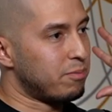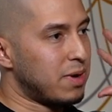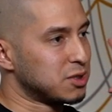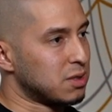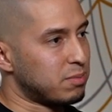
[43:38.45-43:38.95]

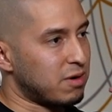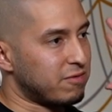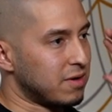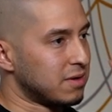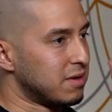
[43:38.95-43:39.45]
picture
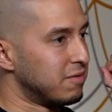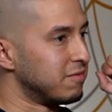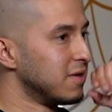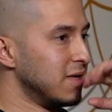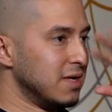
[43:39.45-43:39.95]
perfect of
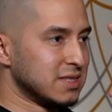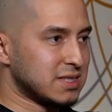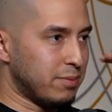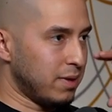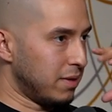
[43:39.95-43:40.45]

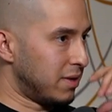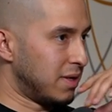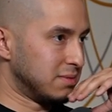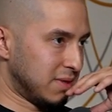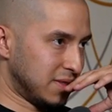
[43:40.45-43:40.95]

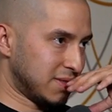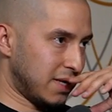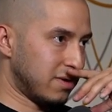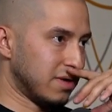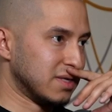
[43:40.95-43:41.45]
stability and,
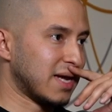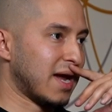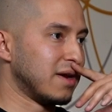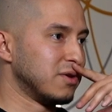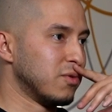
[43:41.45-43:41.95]
centeredness,
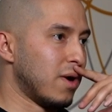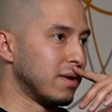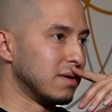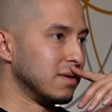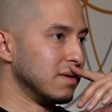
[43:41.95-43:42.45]
I, I do
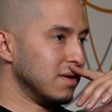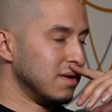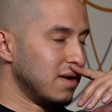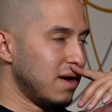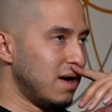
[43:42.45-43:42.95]
want
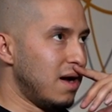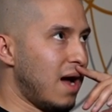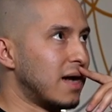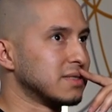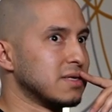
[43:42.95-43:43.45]
to uh,
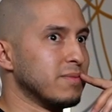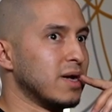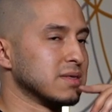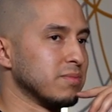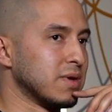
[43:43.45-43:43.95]
ask you
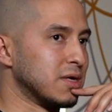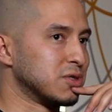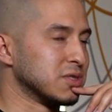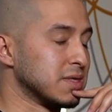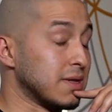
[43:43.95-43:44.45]
about something
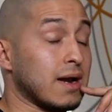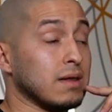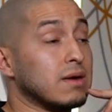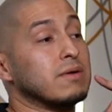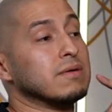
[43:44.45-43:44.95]
interesting that I
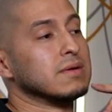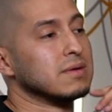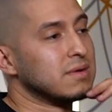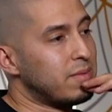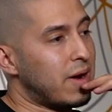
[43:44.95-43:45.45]
learned
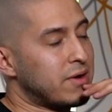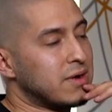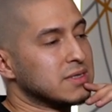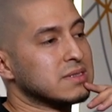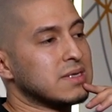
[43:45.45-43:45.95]
about your
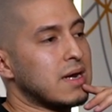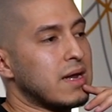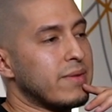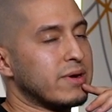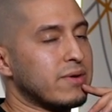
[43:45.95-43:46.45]
guys'
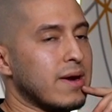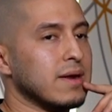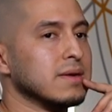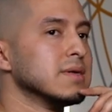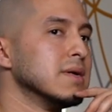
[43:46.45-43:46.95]
dynamic, right?